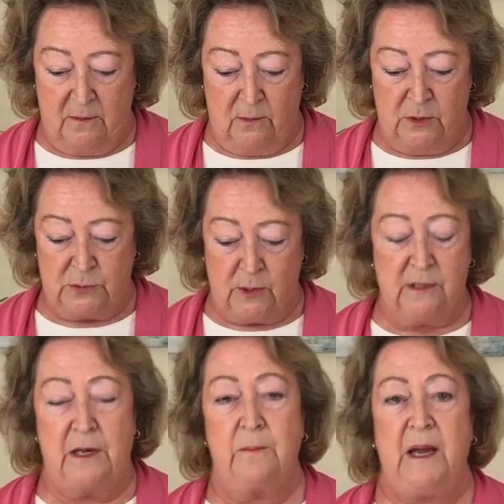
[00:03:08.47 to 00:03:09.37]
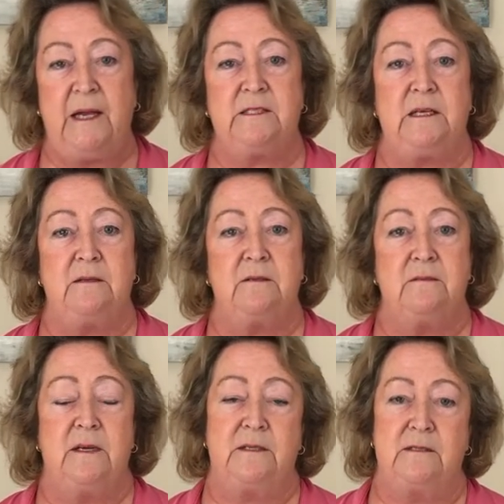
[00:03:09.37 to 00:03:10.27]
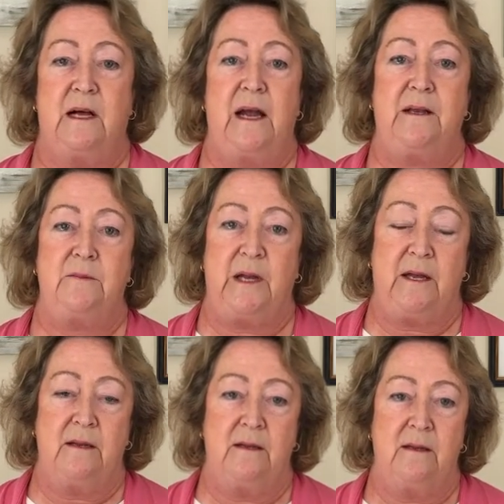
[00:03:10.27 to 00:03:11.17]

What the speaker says: was really amazing and delighted me.